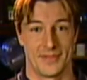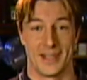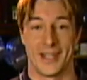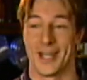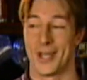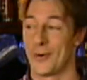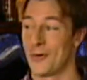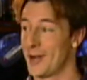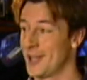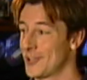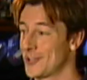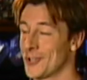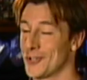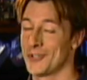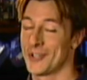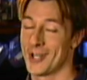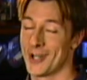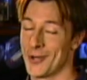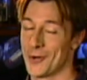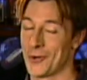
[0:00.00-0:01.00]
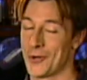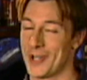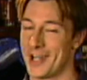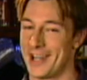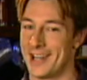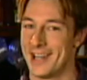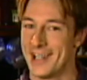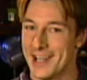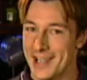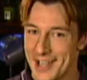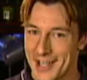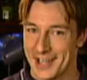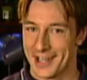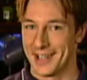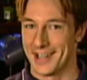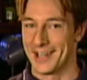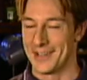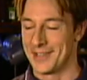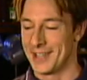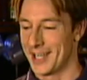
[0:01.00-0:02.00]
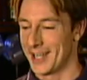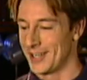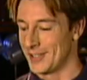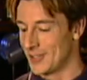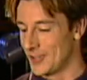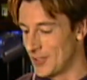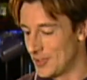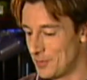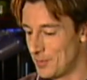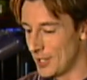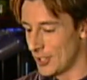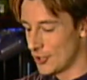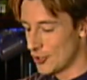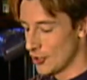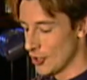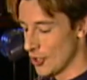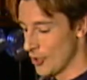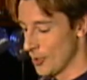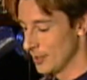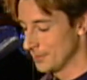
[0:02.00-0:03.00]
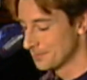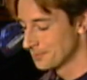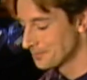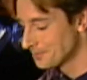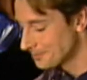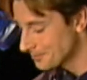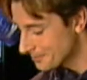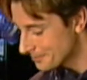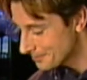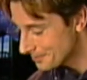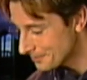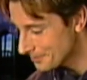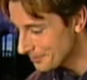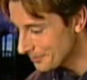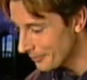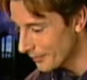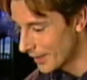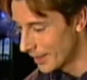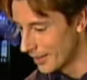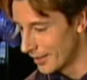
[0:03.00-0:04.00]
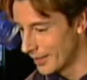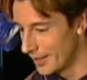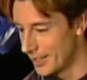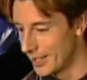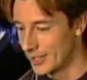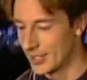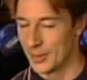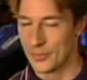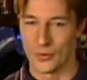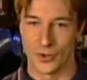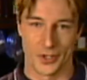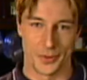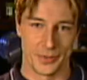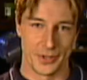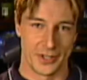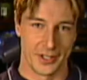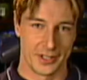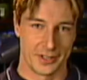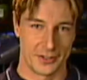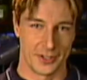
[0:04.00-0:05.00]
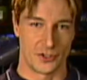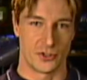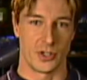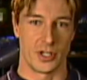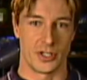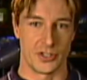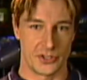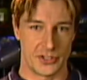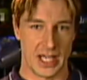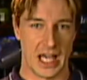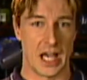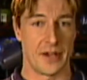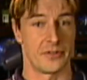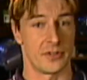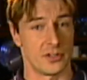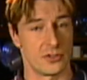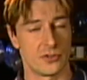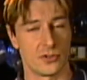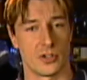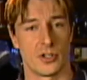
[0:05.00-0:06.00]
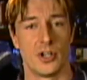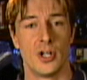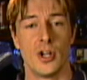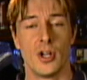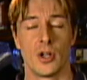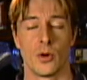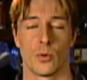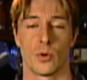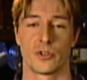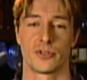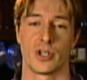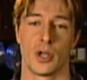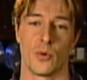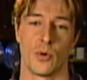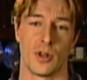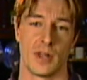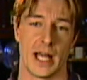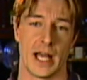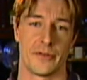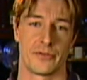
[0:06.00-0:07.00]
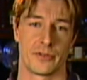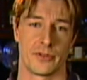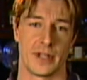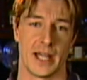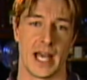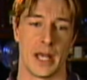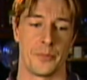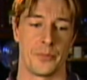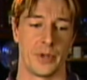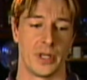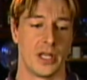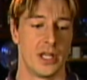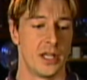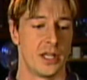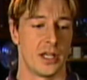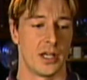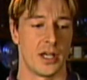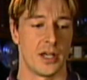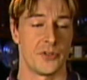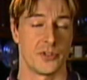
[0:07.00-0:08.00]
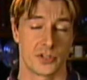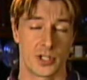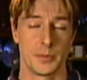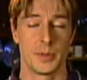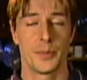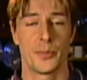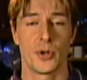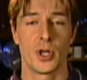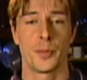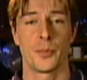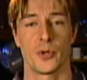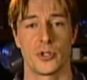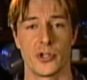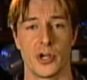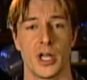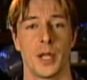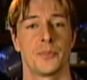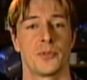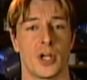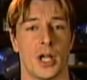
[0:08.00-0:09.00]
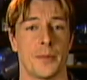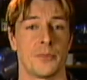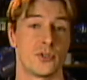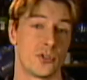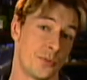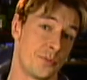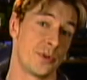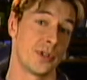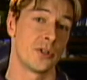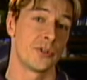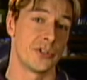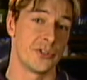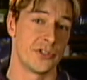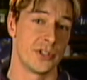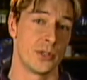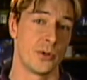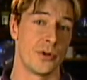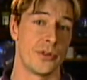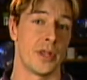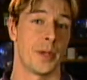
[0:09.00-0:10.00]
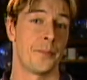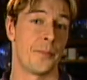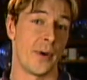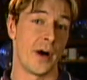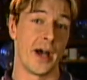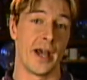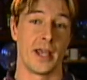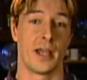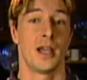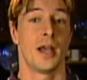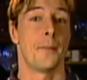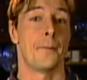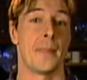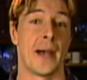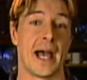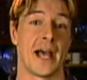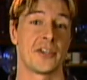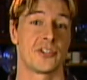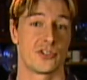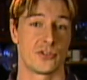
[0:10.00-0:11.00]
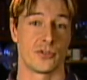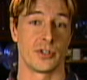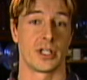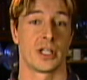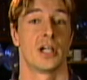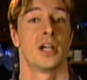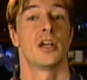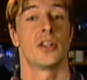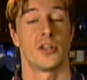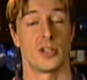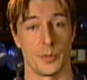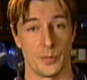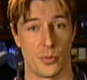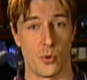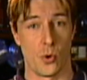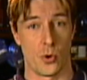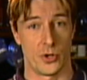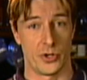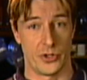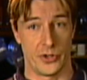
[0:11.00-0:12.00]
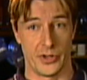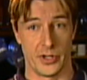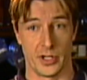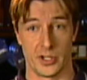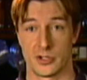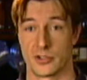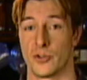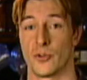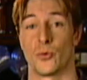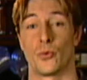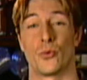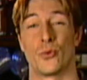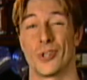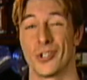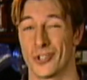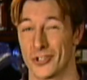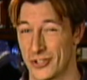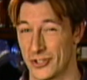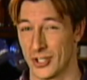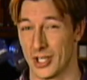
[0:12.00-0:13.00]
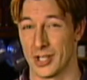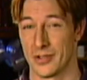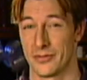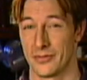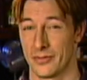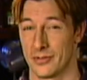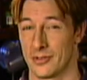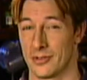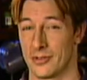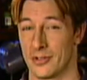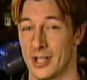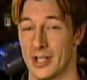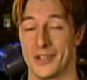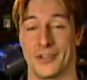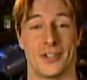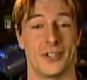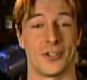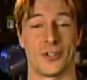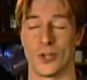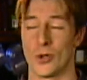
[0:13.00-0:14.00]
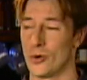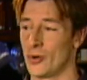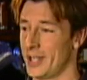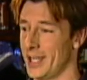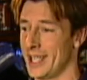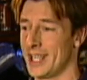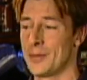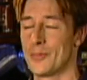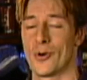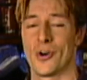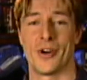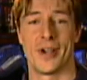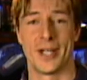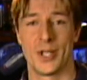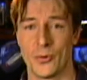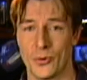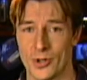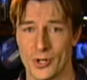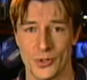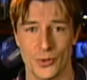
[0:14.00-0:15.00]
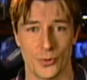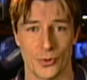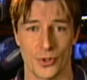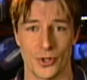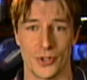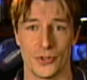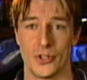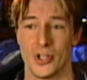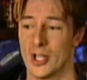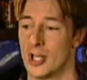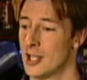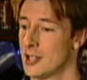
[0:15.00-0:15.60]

Anyway, it turned out okay. At the end, I did this big show, and he ended up wanting me to train his staff, and it sort of worked out well after that. But there's going to be put up or shut up time, so be able to deal with it by mastering the important things, the real stuff, right? That you can go into any bar anywhere in the world,